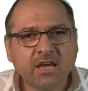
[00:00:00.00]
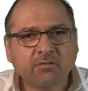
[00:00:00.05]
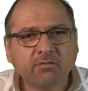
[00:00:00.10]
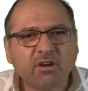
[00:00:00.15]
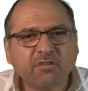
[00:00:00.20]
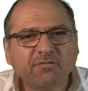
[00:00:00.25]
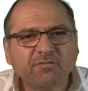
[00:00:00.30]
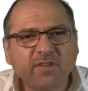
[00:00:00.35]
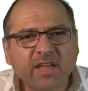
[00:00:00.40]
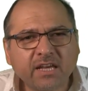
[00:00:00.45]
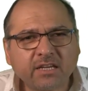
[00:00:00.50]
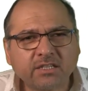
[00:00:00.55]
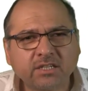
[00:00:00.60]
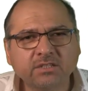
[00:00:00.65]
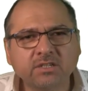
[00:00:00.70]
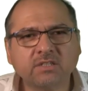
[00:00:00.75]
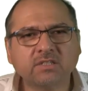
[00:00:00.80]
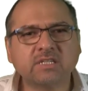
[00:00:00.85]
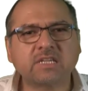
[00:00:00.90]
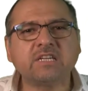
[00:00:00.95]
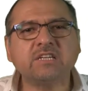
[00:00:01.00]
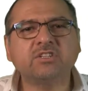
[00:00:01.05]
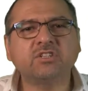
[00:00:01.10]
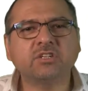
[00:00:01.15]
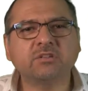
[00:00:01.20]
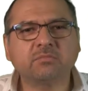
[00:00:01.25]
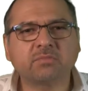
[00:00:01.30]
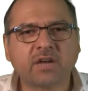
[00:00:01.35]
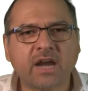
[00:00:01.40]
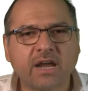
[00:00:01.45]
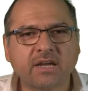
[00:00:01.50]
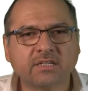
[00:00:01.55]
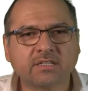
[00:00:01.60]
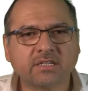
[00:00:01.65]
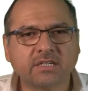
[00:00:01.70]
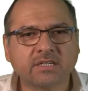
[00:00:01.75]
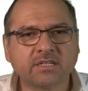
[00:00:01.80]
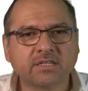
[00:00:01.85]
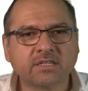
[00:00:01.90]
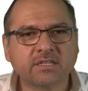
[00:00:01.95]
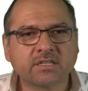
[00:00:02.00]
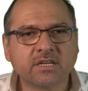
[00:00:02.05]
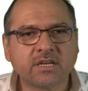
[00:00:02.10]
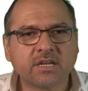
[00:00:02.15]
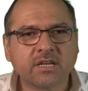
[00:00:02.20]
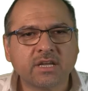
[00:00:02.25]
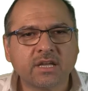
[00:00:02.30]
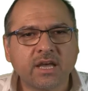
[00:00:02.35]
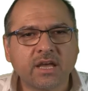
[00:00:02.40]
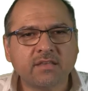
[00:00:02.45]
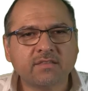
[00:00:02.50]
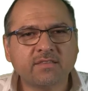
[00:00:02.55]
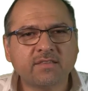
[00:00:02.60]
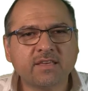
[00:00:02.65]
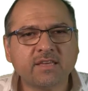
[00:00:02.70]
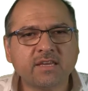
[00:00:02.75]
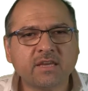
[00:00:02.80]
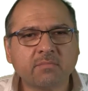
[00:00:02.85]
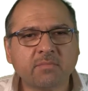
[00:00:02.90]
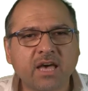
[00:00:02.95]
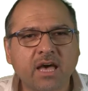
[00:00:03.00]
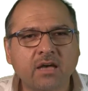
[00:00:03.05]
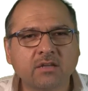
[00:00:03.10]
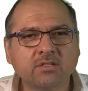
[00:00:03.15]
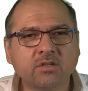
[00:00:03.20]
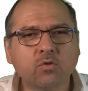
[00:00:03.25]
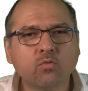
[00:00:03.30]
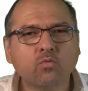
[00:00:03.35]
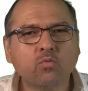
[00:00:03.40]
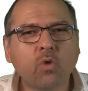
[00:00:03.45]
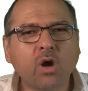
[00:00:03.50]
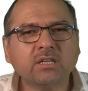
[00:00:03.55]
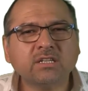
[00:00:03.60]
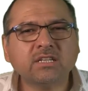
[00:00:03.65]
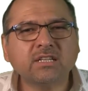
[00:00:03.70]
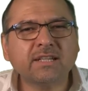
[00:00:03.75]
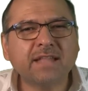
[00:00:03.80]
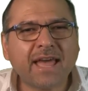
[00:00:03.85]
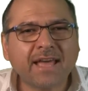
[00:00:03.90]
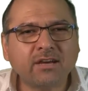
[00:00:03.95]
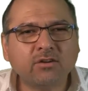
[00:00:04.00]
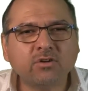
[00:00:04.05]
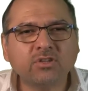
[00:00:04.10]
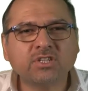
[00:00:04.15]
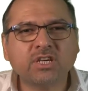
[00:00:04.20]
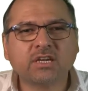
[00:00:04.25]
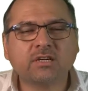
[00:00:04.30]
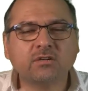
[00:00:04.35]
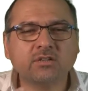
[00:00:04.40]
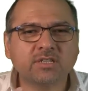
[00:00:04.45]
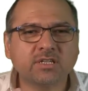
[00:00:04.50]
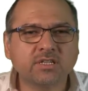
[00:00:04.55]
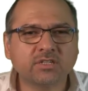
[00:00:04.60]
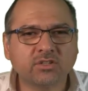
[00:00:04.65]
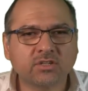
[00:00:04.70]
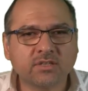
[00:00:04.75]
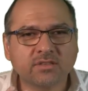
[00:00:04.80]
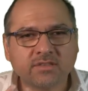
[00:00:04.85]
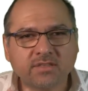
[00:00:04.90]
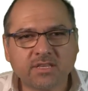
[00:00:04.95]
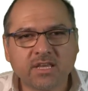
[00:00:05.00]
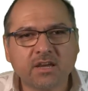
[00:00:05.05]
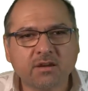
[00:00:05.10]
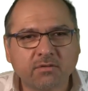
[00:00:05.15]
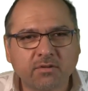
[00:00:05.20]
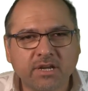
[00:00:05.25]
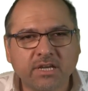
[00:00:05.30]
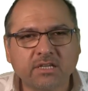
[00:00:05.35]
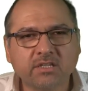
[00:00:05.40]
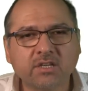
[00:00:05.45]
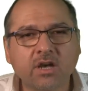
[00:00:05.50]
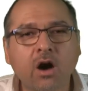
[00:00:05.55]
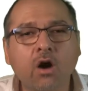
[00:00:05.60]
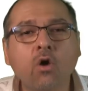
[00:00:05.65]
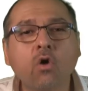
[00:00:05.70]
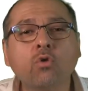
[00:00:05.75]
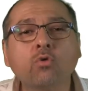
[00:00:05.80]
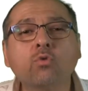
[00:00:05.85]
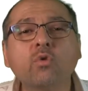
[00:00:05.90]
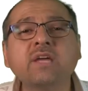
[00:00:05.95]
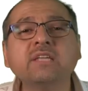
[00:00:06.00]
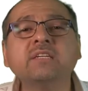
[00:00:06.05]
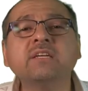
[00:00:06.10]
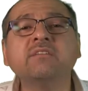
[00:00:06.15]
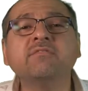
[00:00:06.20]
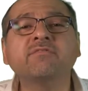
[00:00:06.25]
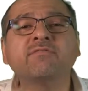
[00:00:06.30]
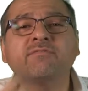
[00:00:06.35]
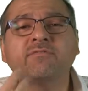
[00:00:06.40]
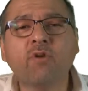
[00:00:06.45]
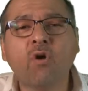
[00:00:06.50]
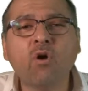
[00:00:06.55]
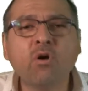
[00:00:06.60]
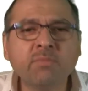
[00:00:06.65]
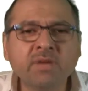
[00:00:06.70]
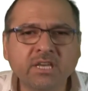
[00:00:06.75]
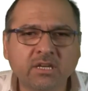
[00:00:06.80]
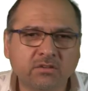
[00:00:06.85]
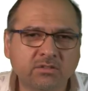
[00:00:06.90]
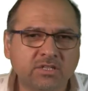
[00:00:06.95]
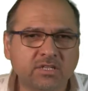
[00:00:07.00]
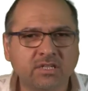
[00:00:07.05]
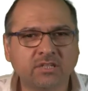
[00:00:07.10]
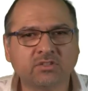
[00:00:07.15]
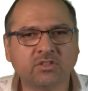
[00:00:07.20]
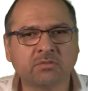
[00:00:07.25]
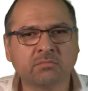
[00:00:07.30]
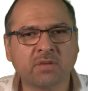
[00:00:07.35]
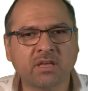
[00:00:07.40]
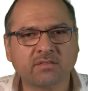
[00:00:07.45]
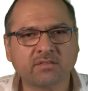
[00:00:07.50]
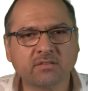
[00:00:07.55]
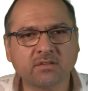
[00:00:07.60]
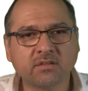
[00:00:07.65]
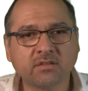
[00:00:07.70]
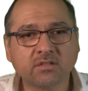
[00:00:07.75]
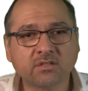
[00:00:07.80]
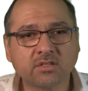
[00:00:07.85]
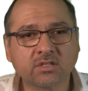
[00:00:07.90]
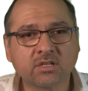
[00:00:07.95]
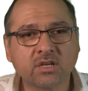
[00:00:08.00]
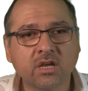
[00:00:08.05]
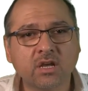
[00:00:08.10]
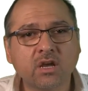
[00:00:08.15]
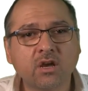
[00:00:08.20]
reflect on your teaching practice and think about what language acquisition theories are already informing your teaching methods,